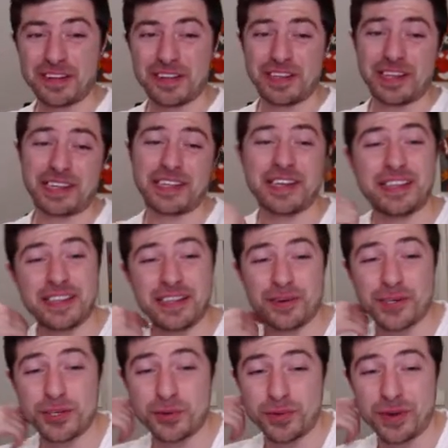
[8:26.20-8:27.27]
like, the
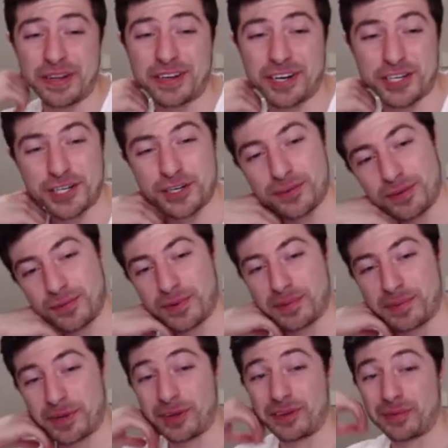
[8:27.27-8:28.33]
original reason I shielded was
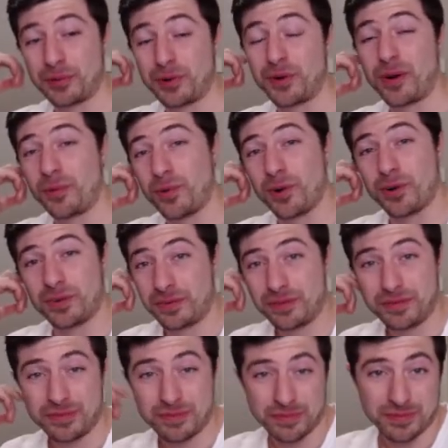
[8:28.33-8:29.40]
because, well, I want
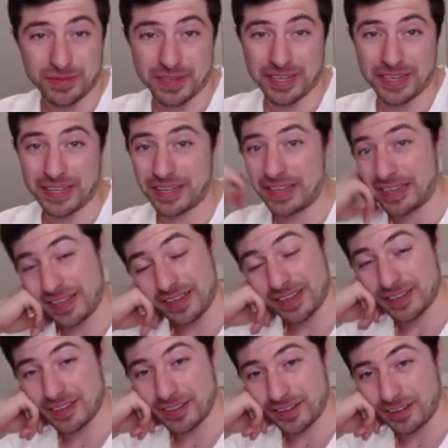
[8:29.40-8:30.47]
the
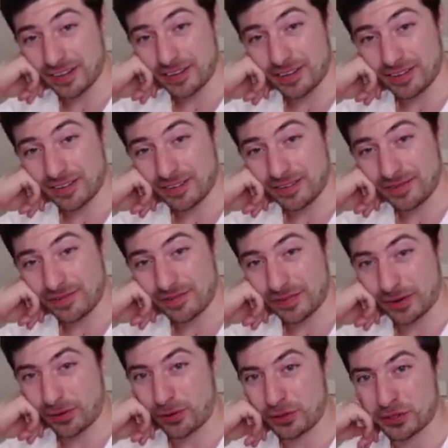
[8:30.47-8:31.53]

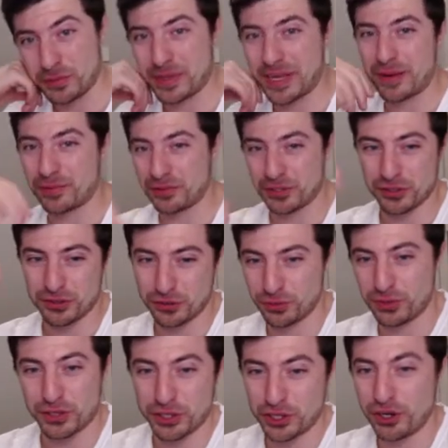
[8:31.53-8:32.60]
Vigoroth to be able to
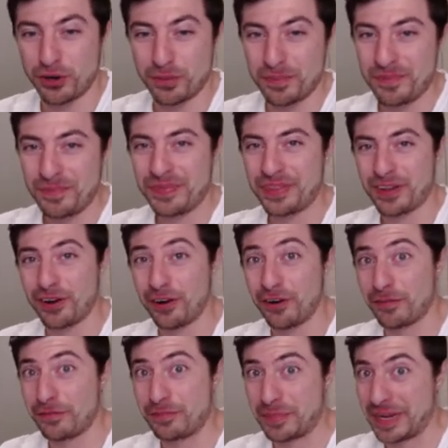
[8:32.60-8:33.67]
do the job
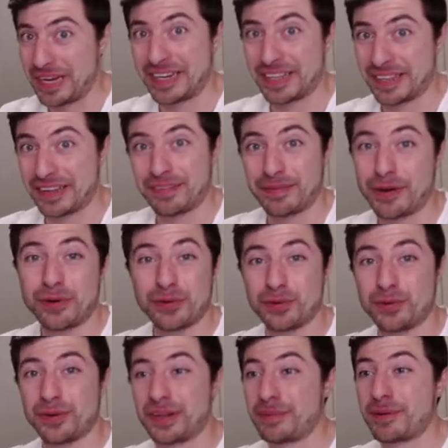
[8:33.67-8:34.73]
of beating this
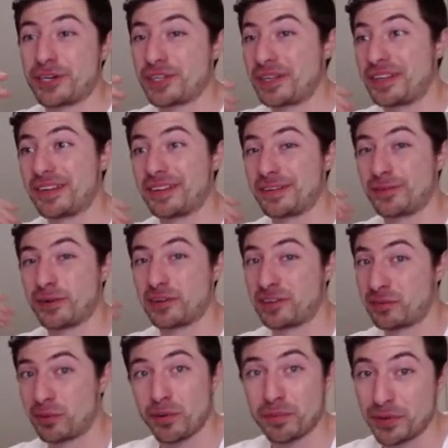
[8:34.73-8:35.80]
Ferrothorn, especially since I've got
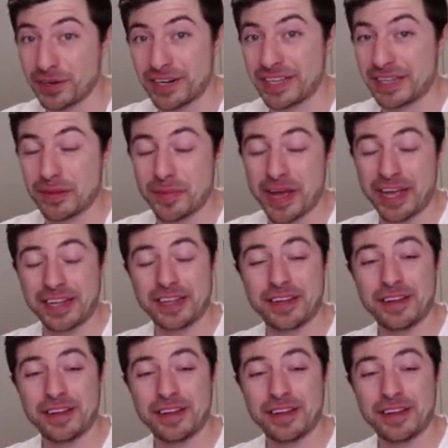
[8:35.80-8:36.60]
Swampert in the back.